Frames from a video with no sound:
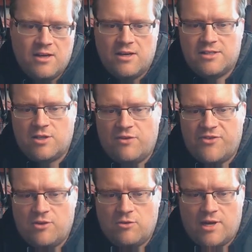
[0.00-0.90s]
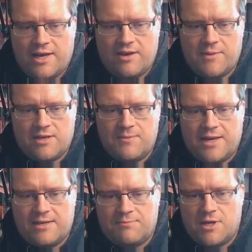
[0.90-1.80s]
So I have my
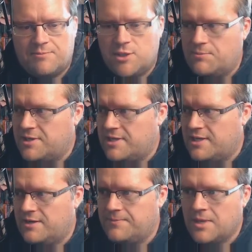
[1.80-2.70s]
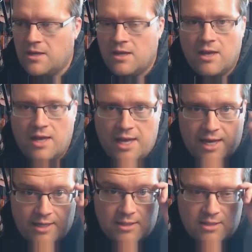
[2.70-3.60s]
command prompt open here,
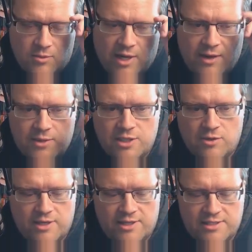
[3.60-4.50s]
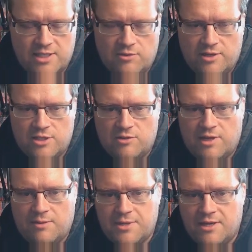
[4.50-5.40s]
and so the way I would do it is, you know, do
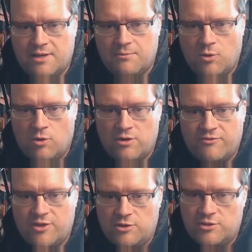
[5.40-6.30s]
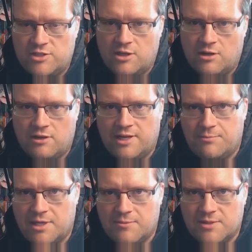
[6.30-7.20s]
npm, or if you're using yarn,
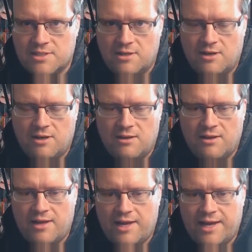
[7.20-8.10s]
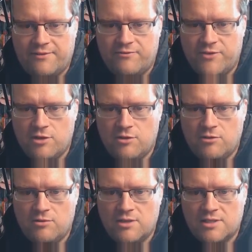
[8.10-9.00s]
npm install at
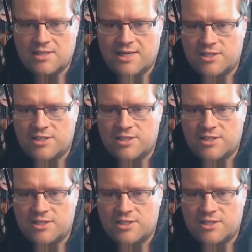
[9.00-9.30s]
vue/cli,